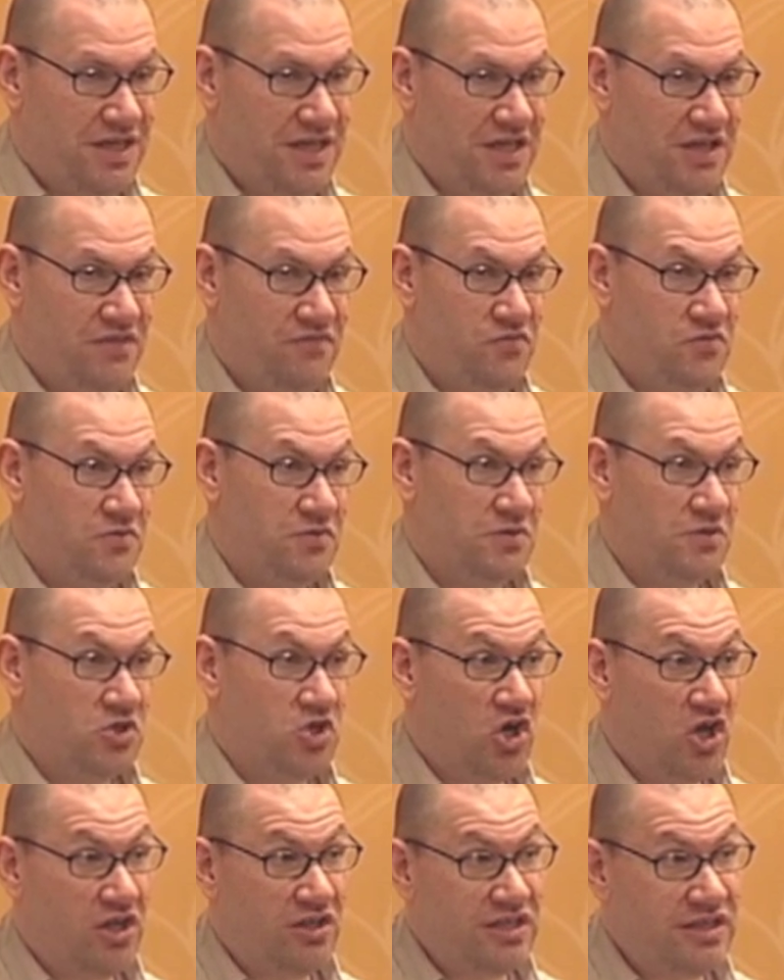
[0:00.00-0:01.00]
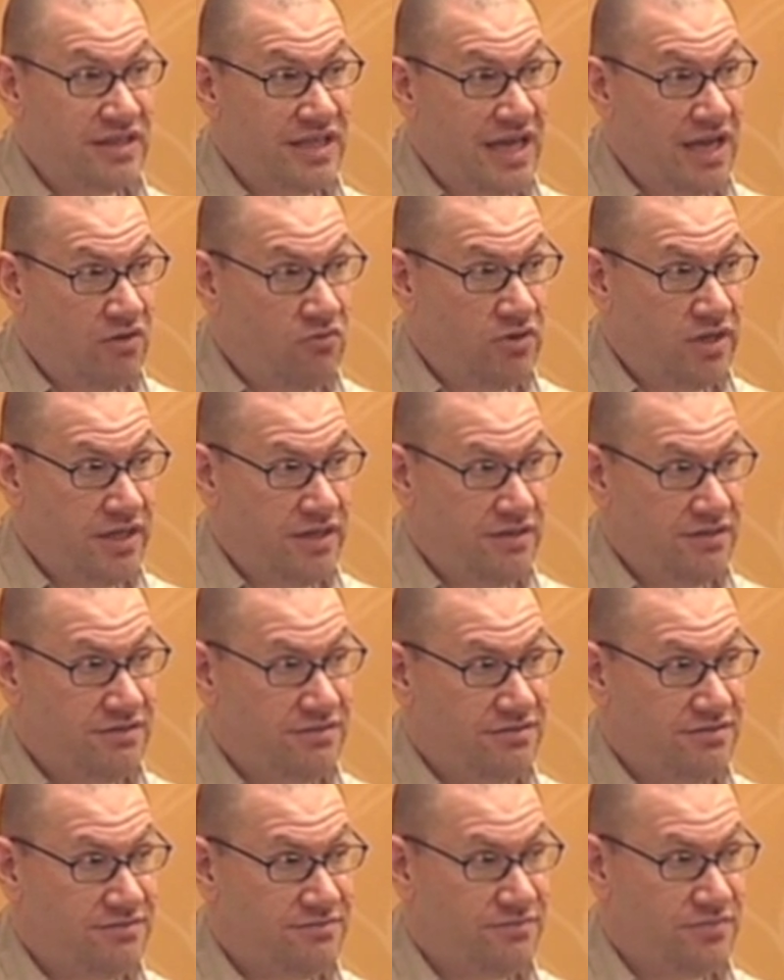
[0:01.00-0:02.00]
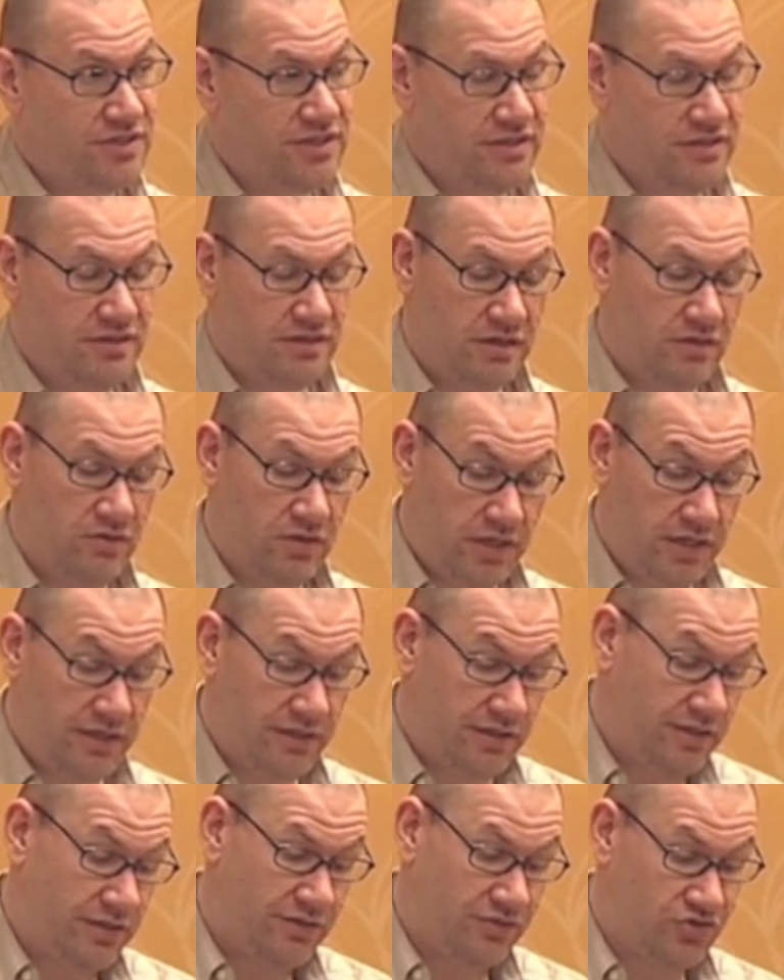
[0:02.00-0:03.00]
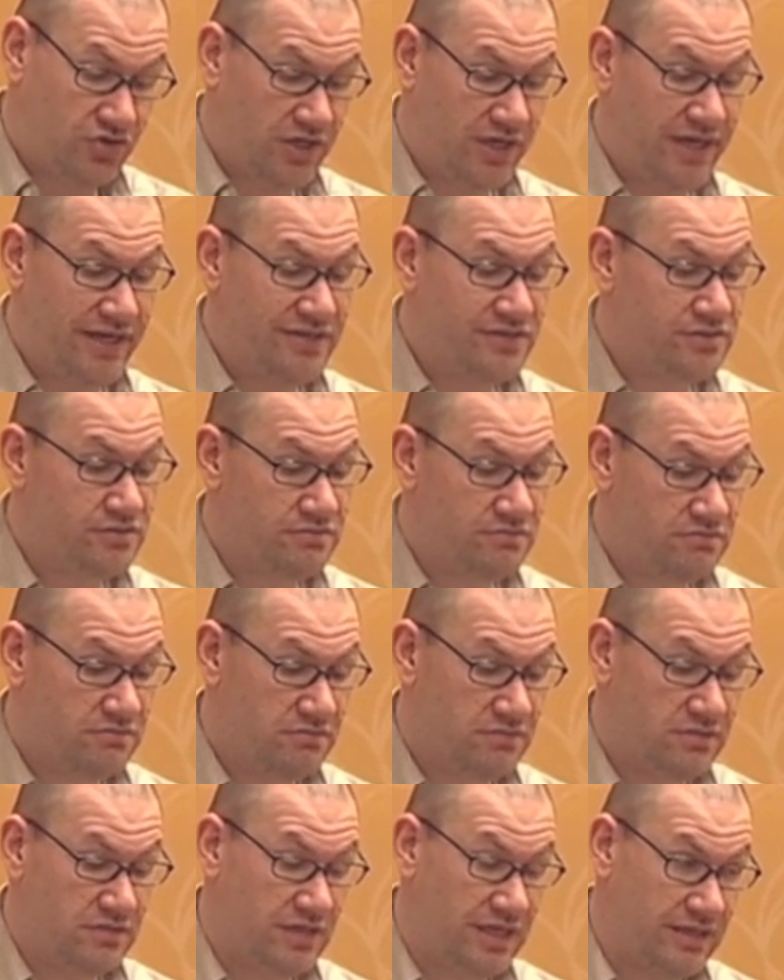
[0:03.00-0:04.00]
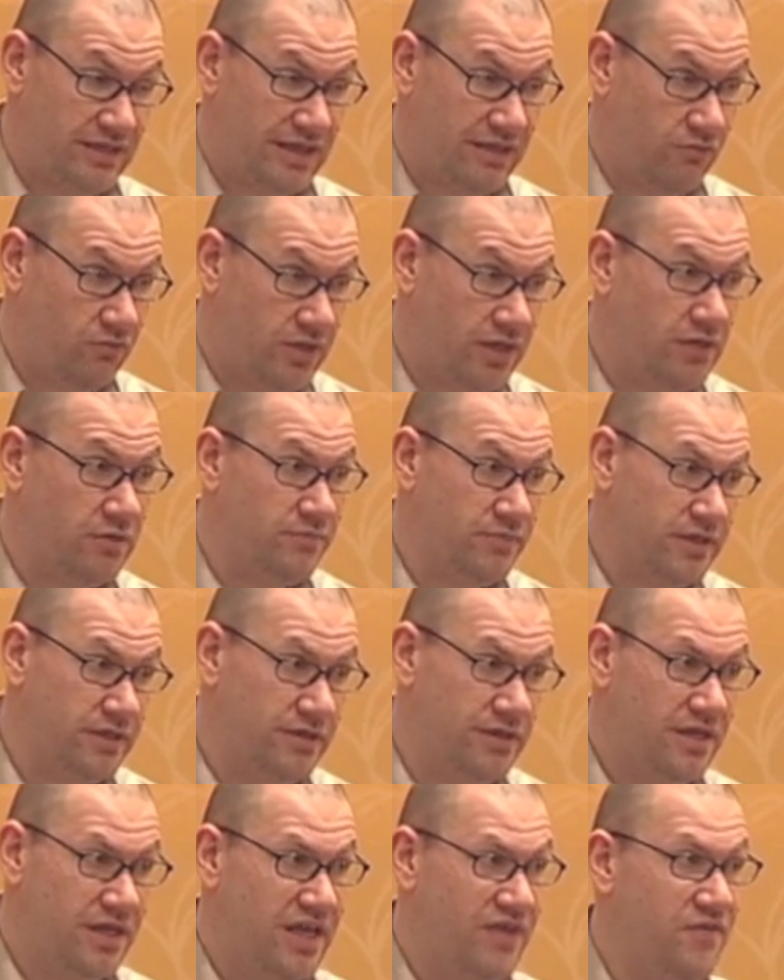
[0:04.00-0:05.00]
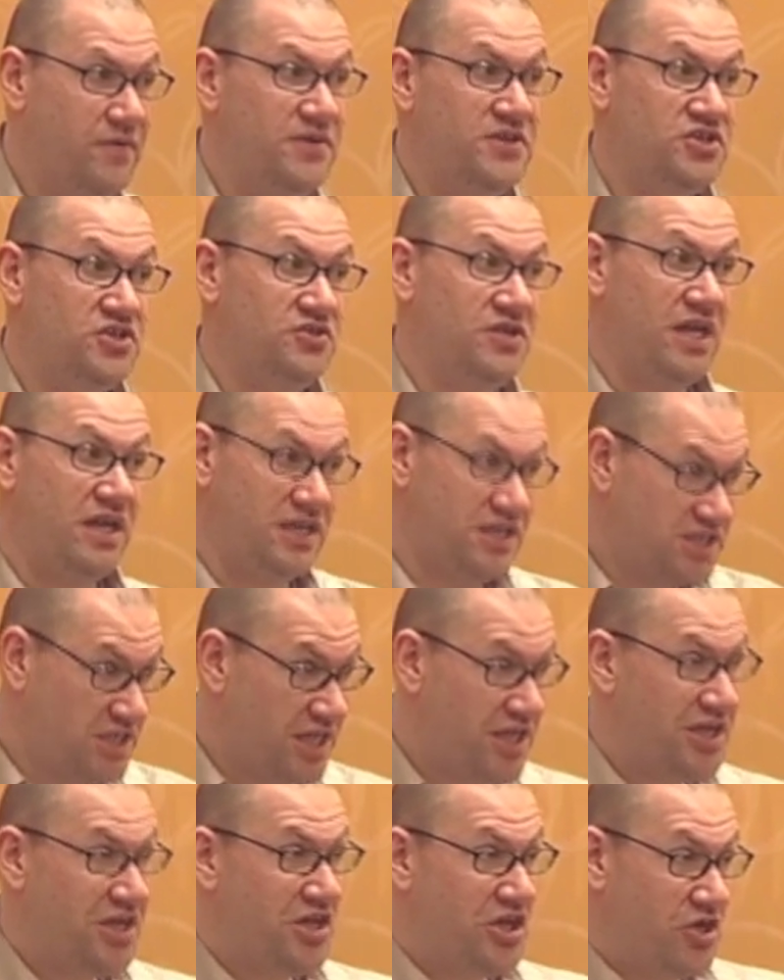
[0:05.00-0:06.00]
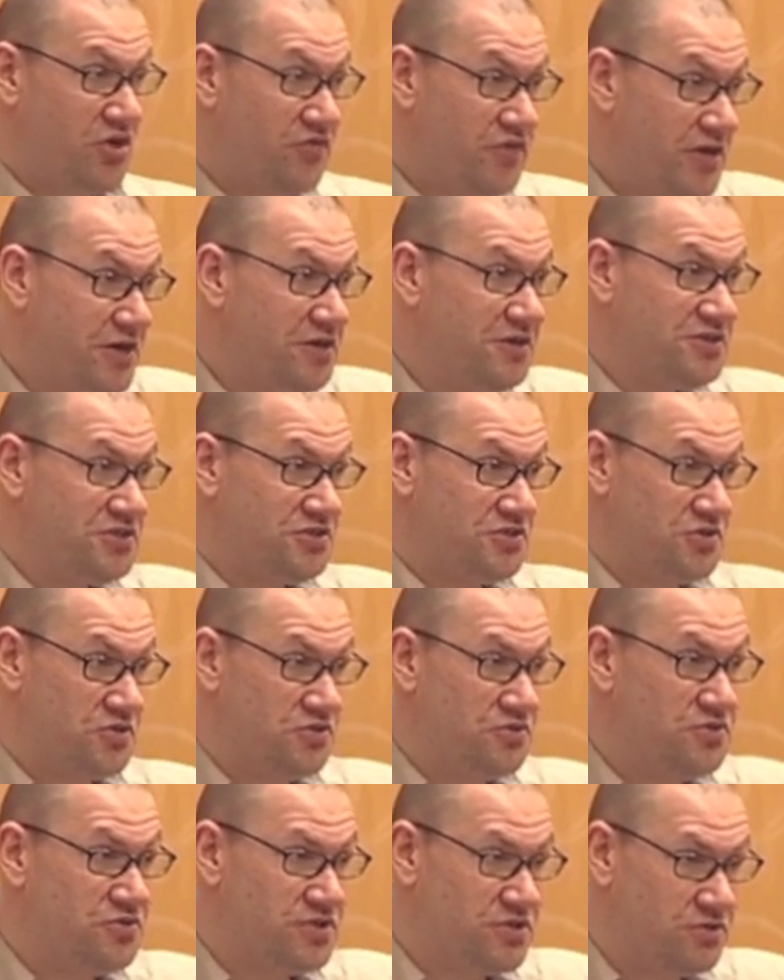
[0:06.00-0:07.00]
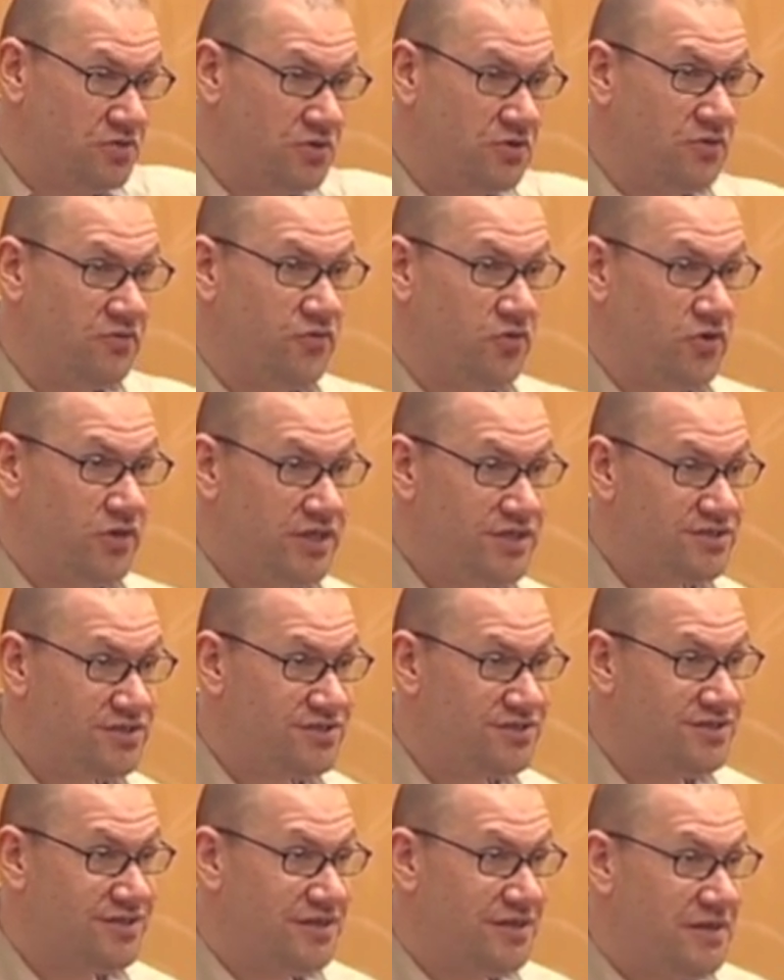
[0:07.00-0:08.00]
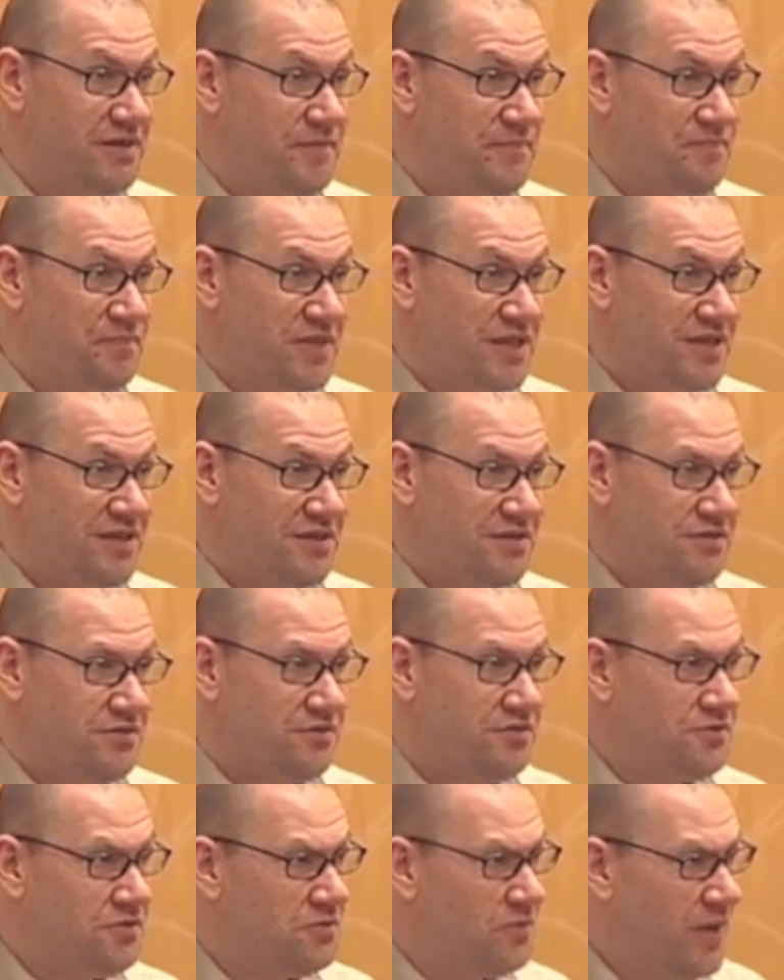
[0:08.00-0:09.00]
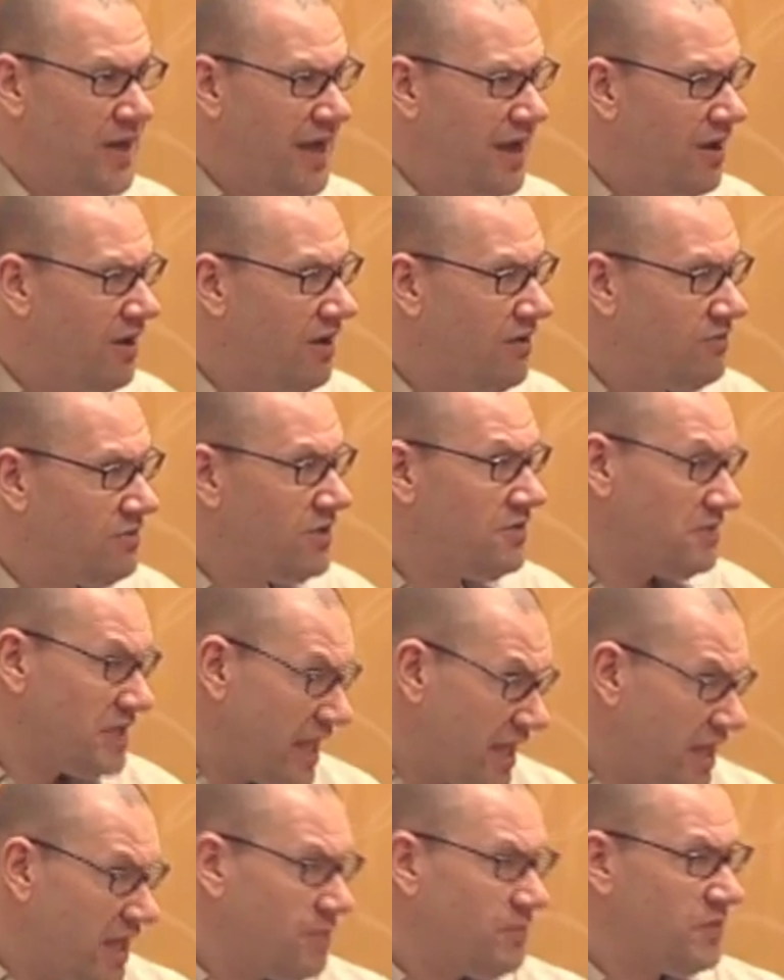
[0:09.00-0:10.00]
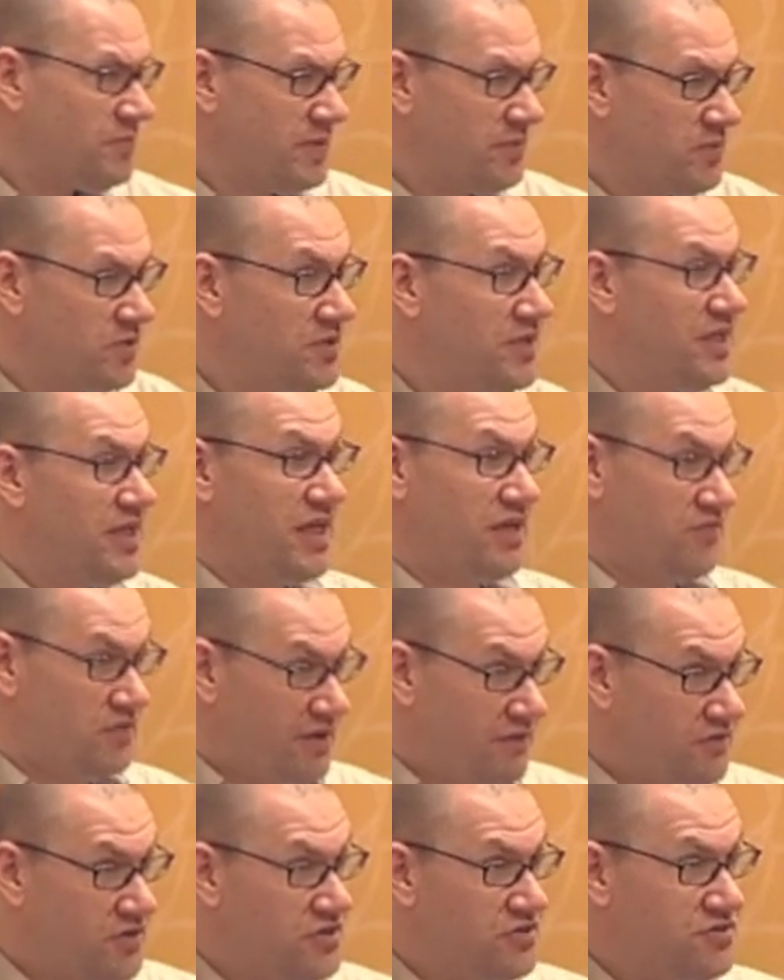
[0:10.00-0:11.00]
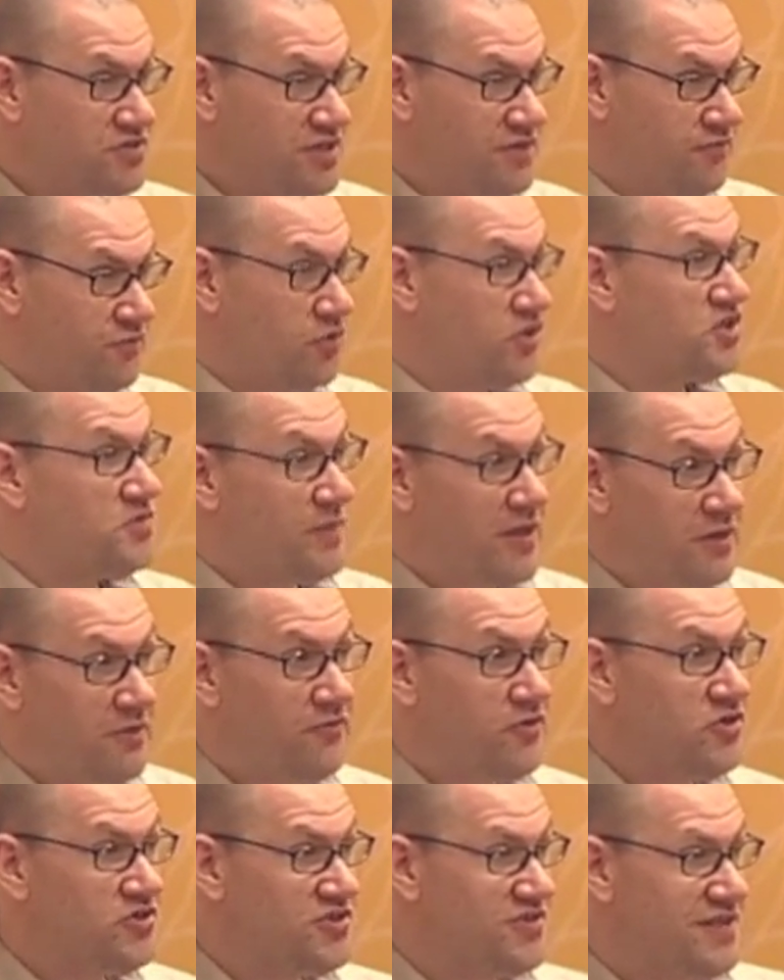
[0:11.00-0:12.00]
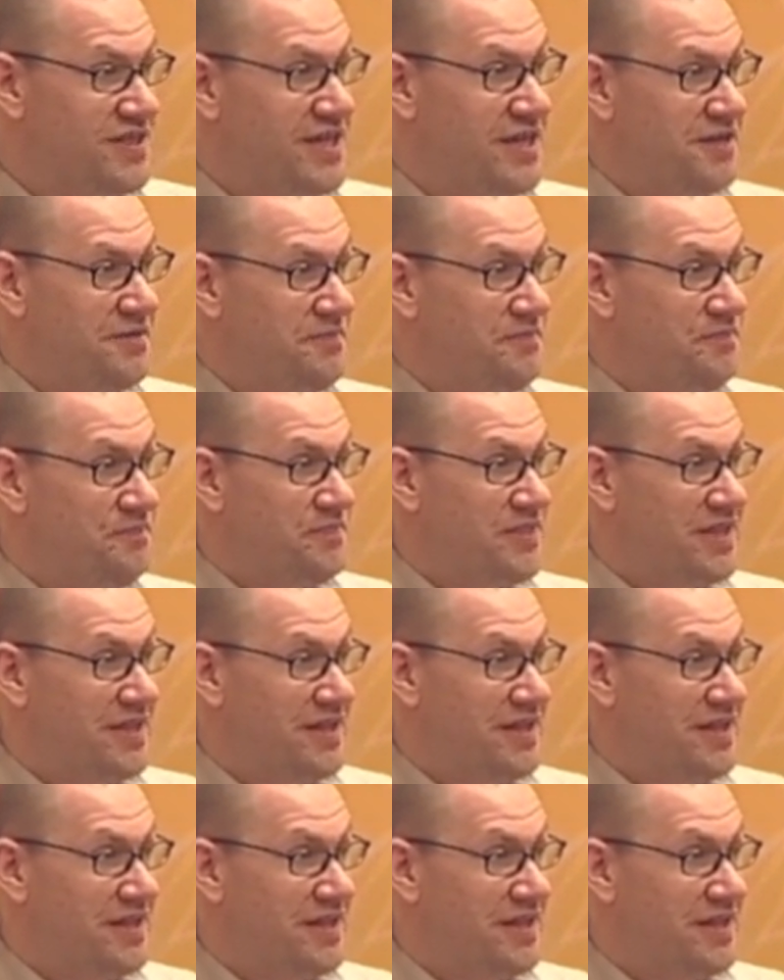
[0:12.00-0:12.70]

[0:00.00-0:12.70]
if you call it that way. But you know, it, it tries, not that well, but if anybody's, who here has used Google Voice? Oh, wow. Okay, a couple people. If you ever use the voicemail version of that,